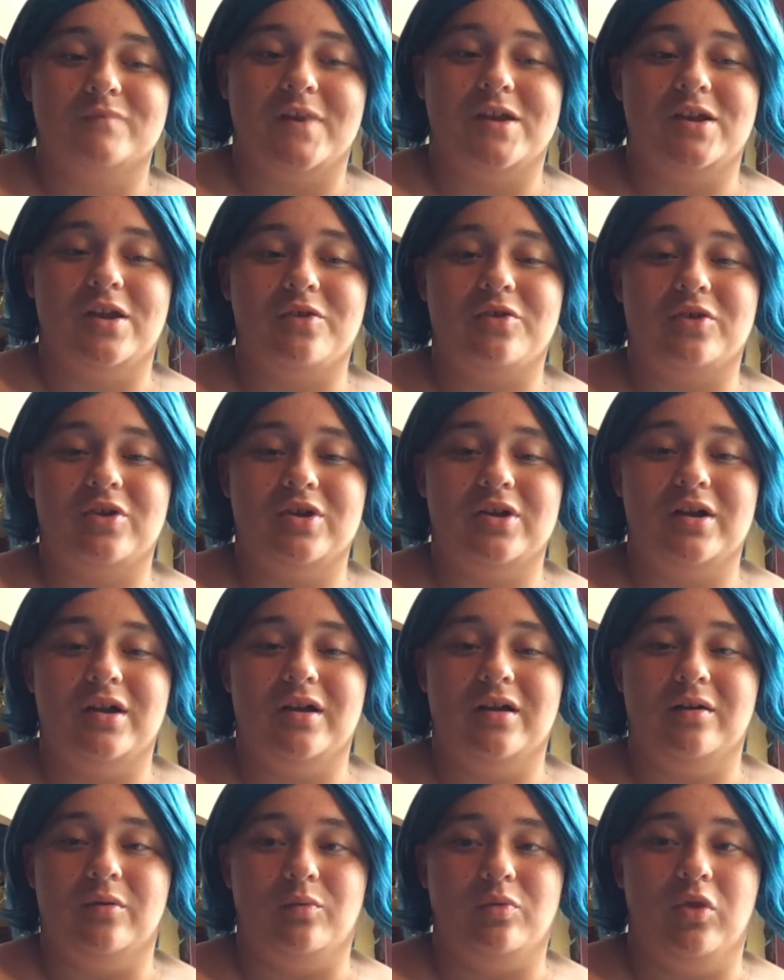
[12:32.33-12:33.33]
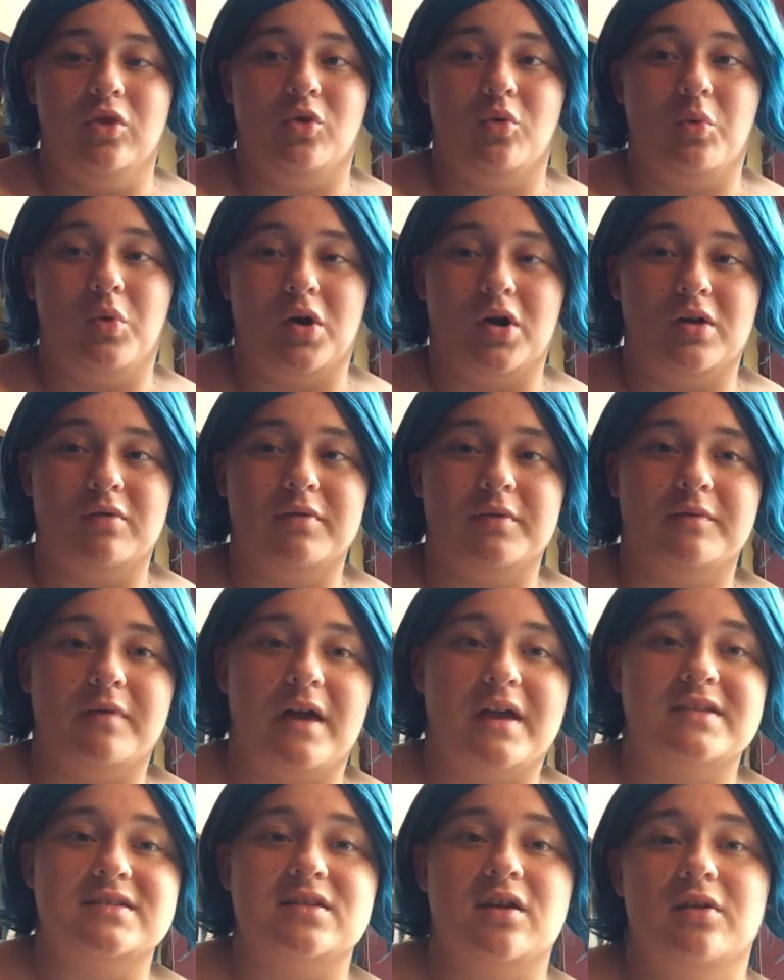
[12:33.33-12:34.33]
Another little word of
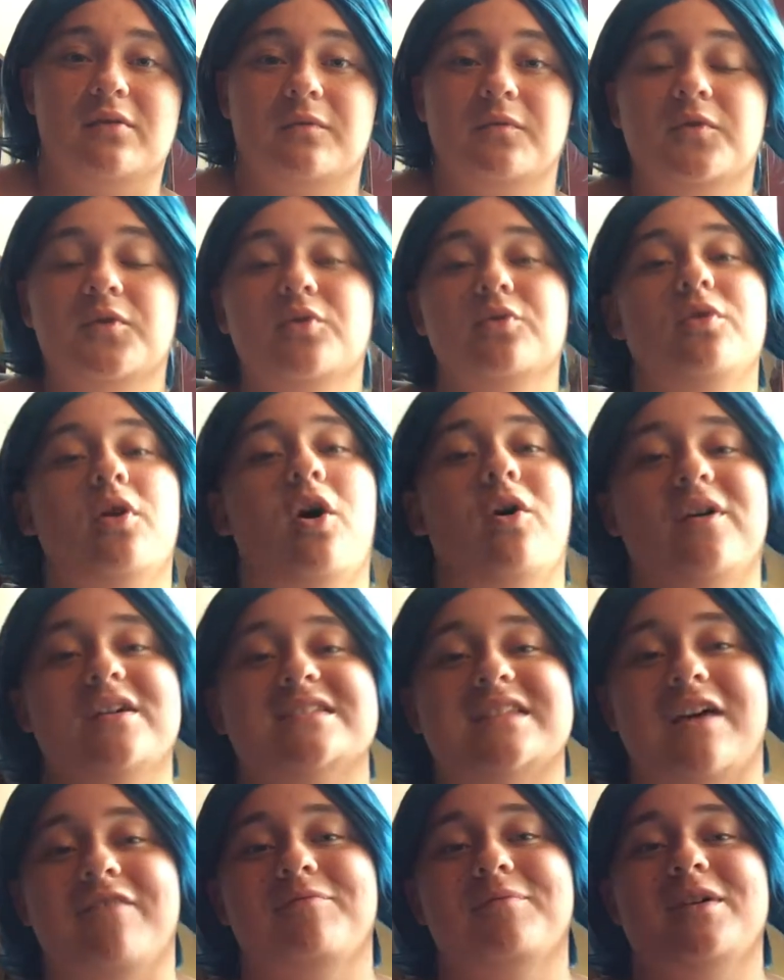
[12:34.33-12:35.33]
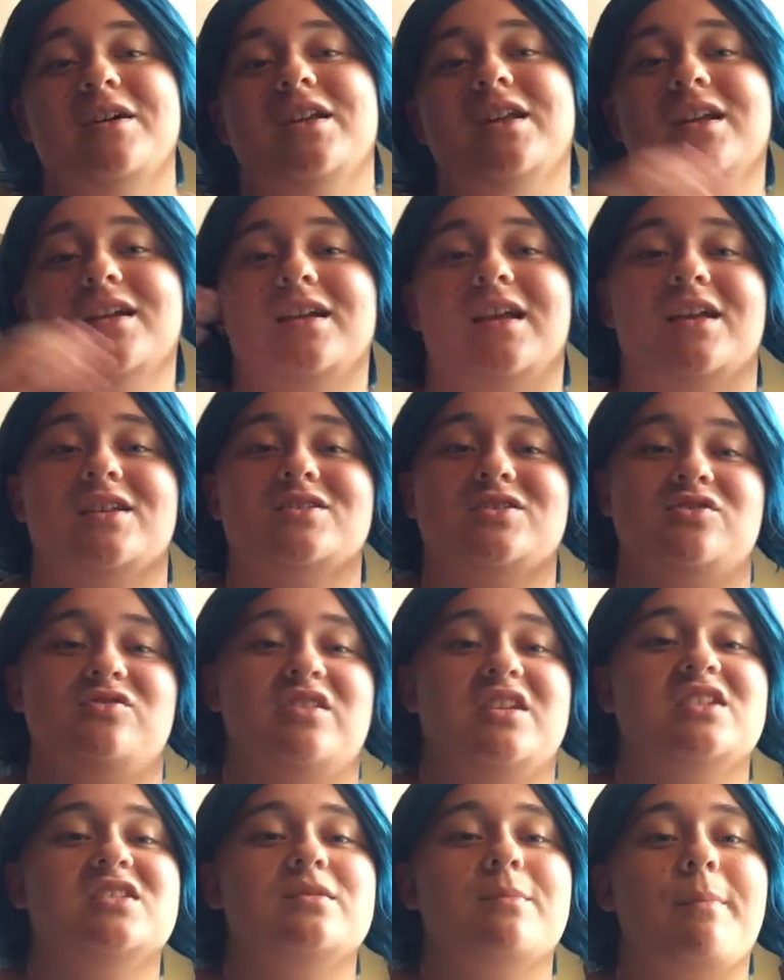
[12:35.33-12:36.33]
advice on food: always have money in case you
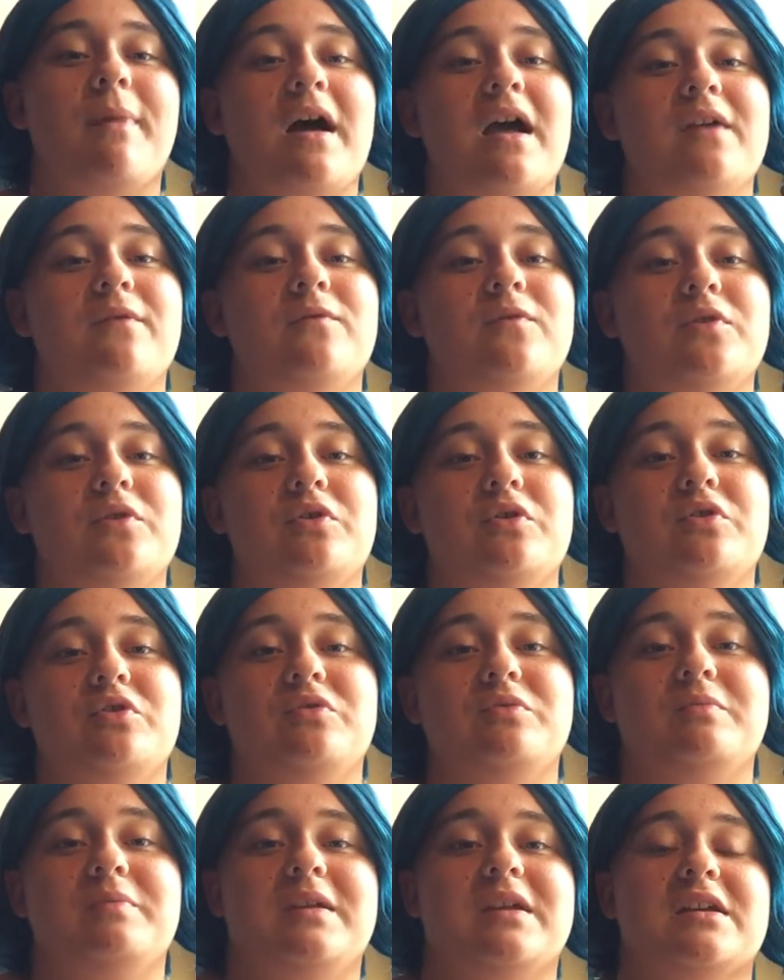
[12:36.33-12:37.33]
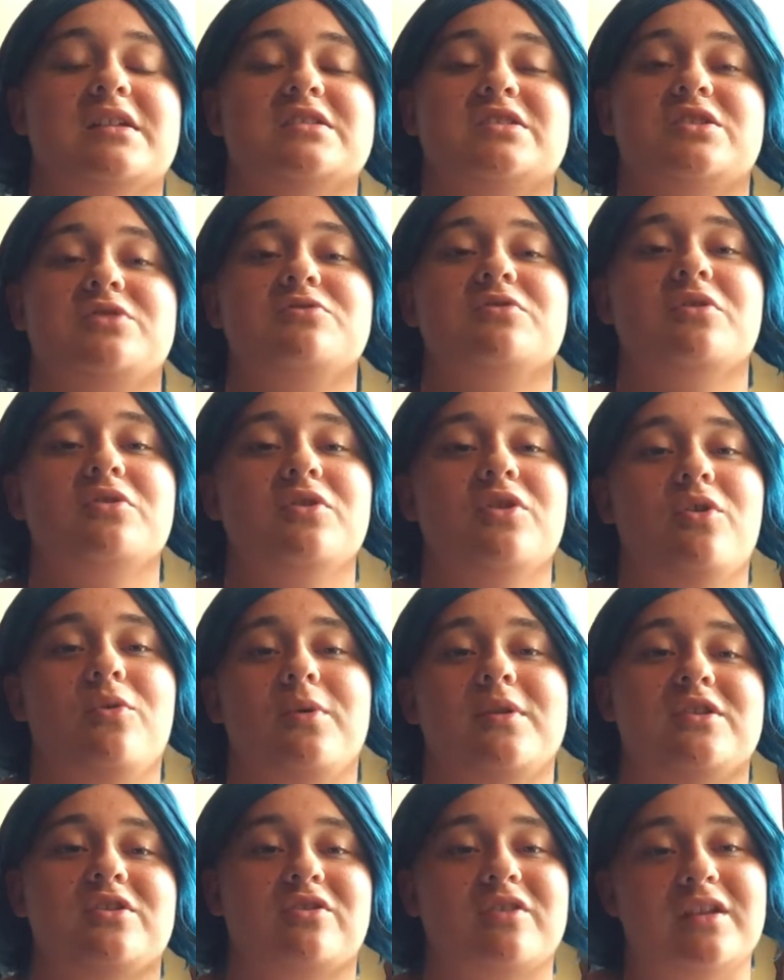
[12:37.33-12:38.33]
need to buy food, because you don't know
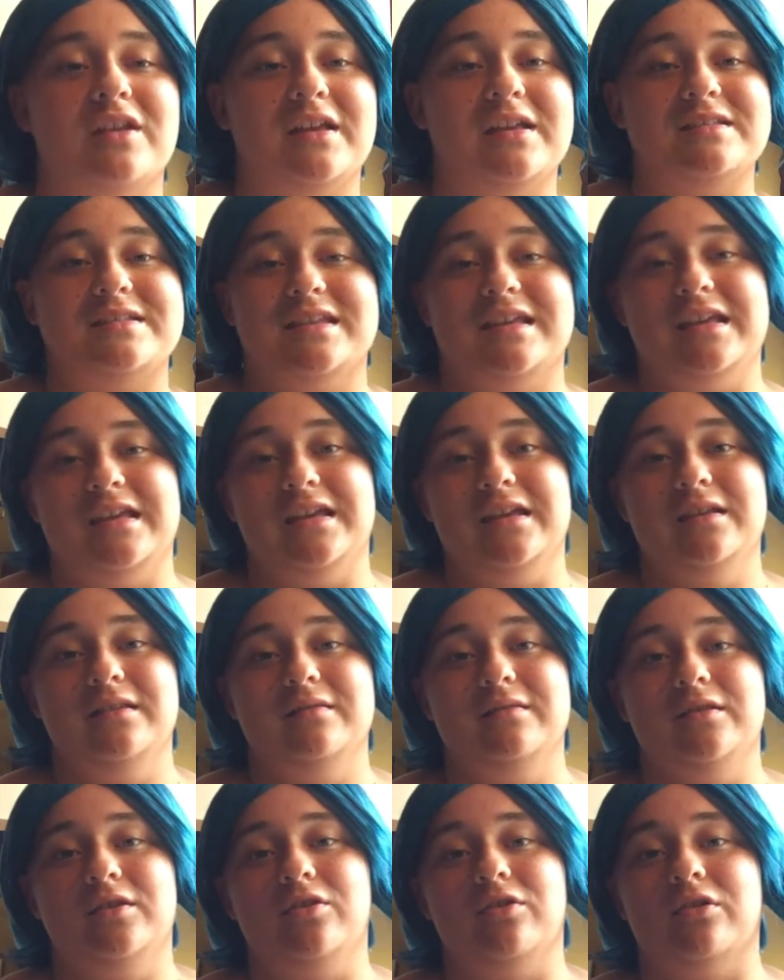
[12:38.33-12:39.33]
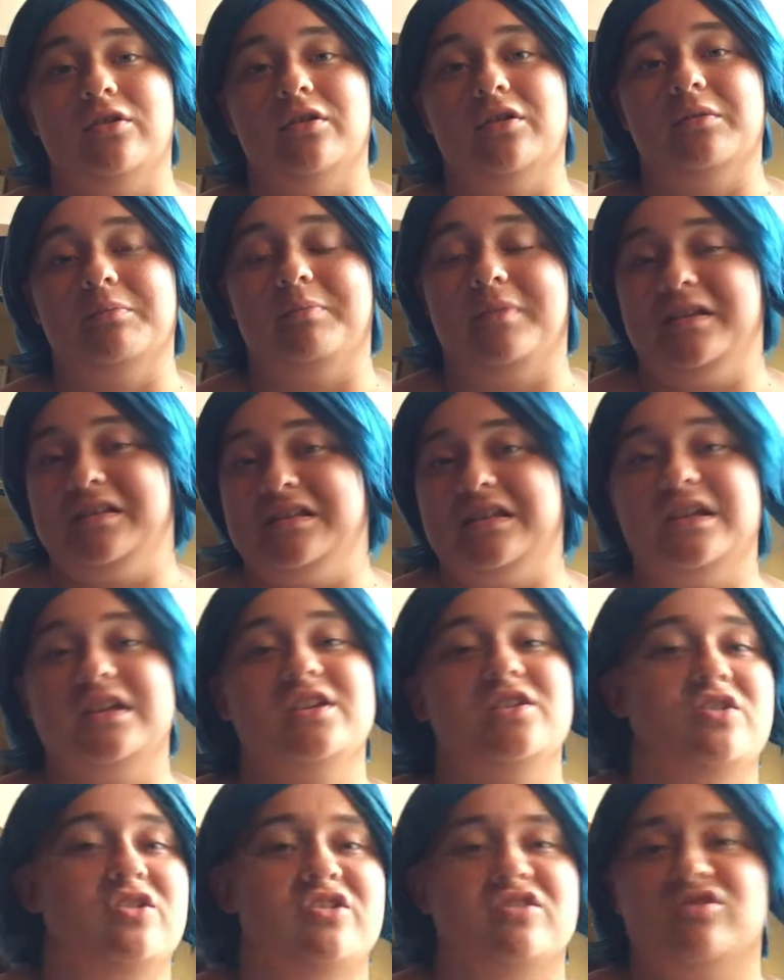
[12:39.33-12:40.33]
when you're going to get to eat. You're busy,
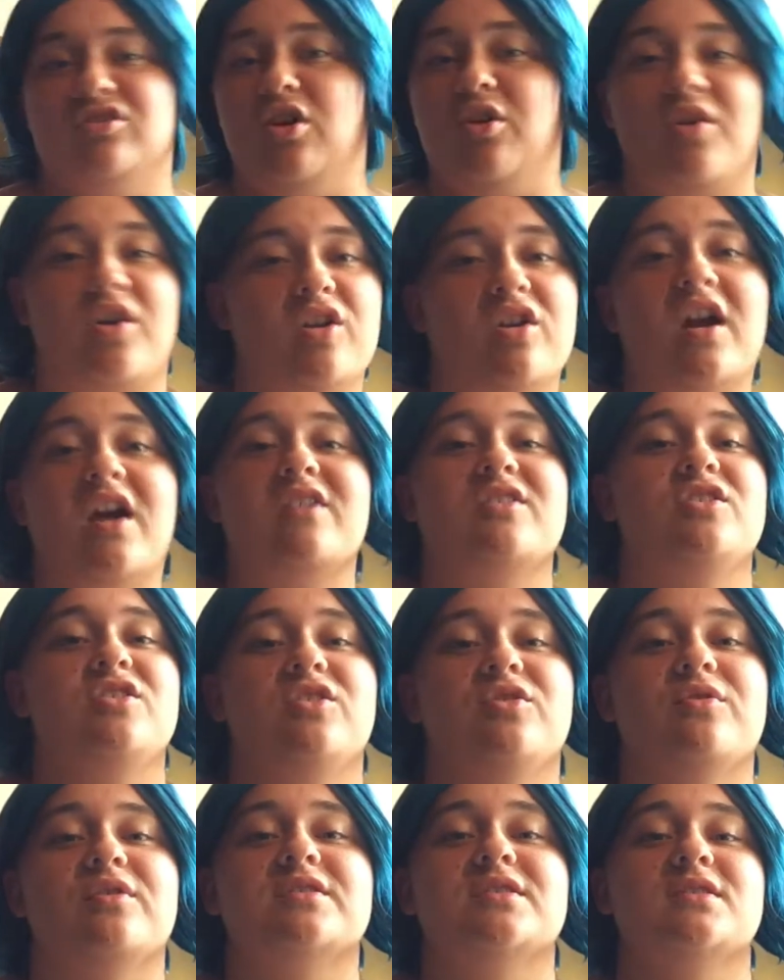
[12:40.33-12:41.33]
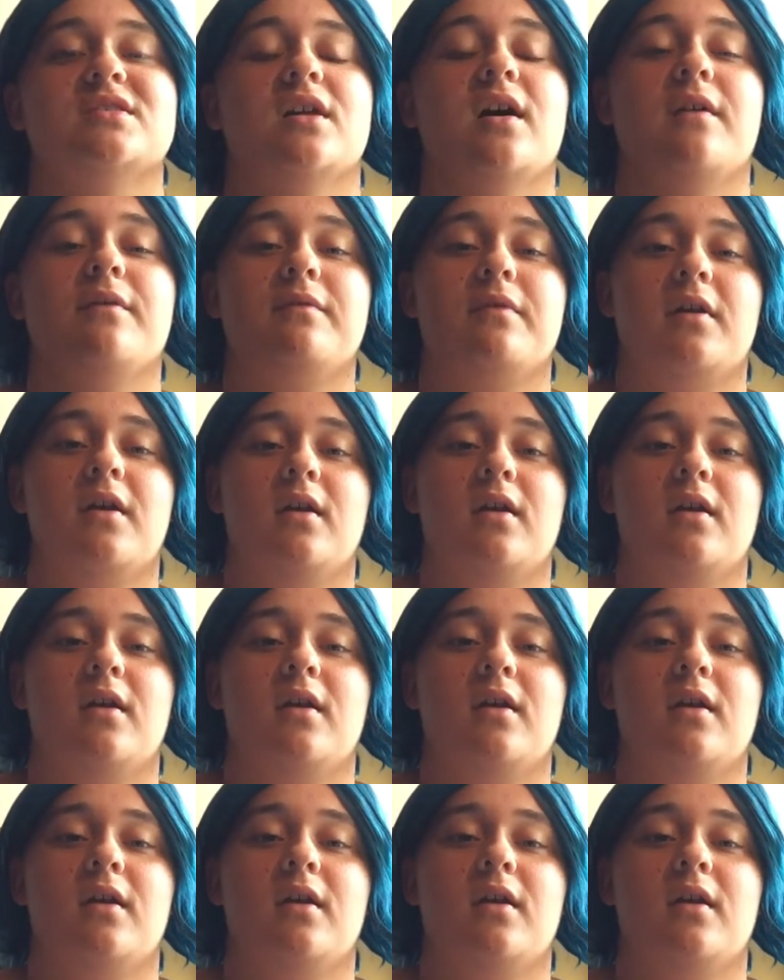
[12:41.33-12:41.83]
you're going around, you're doing stuff.